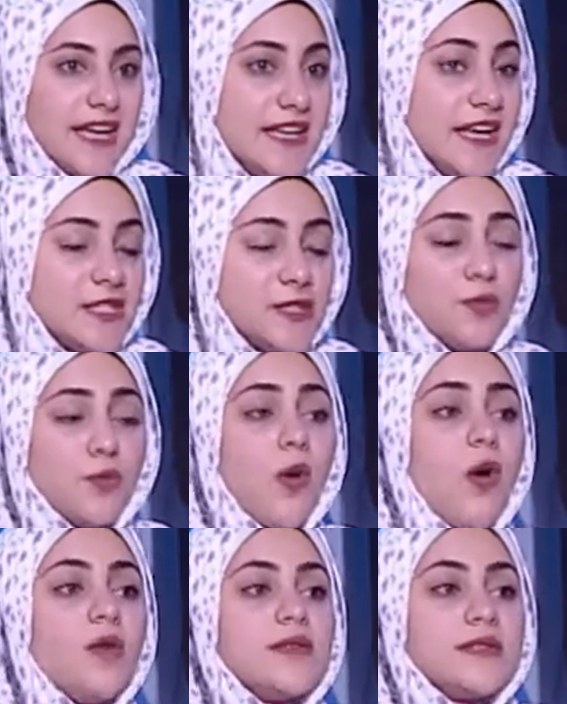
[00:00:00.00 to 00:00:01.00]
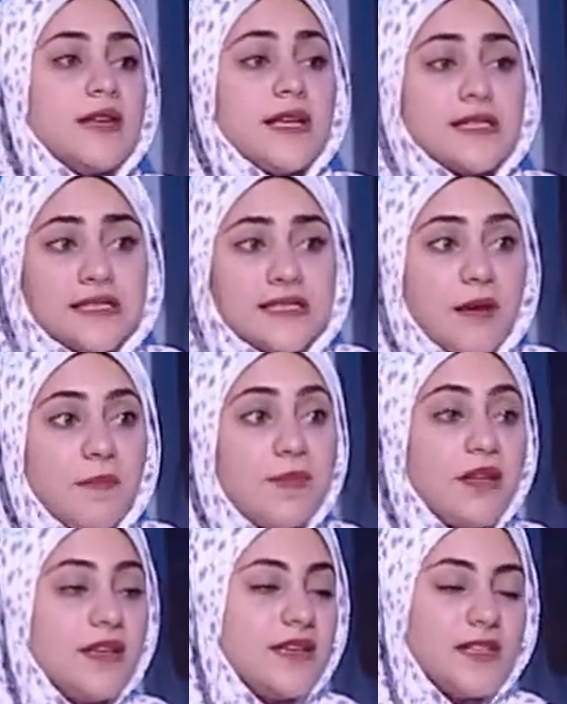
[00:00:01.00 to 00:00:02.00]
its walls and its
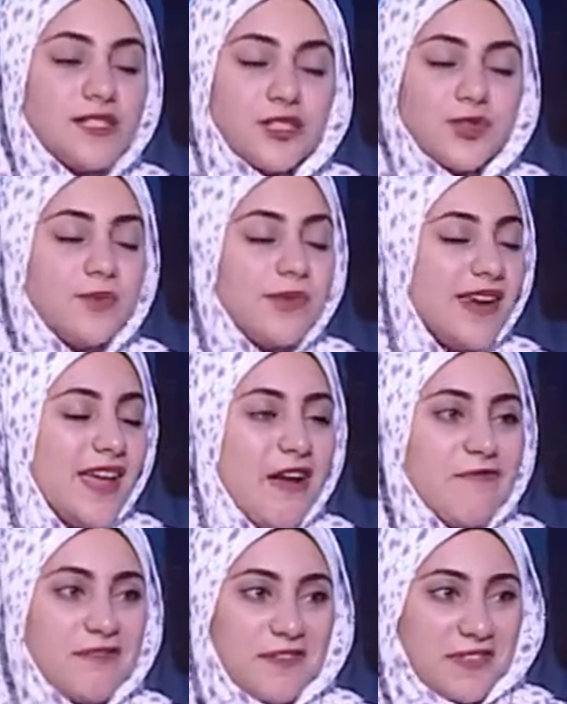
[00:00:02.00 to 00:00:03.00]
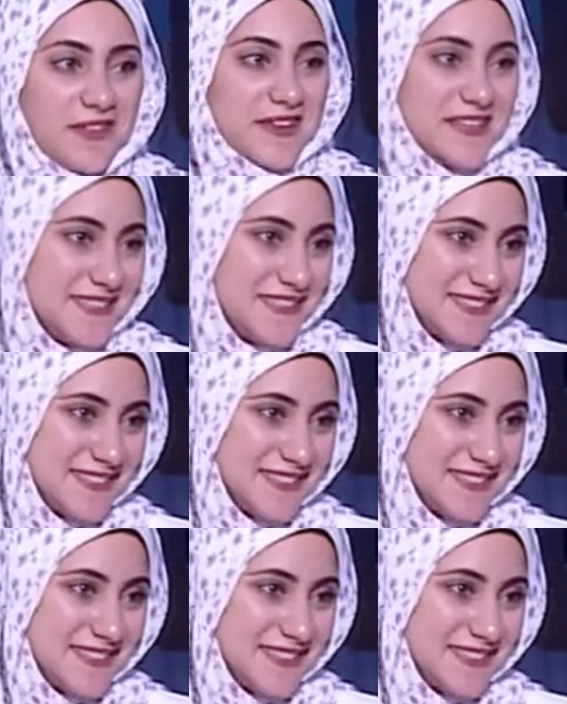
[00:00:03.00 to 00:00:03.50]
temple and its tomb and everything.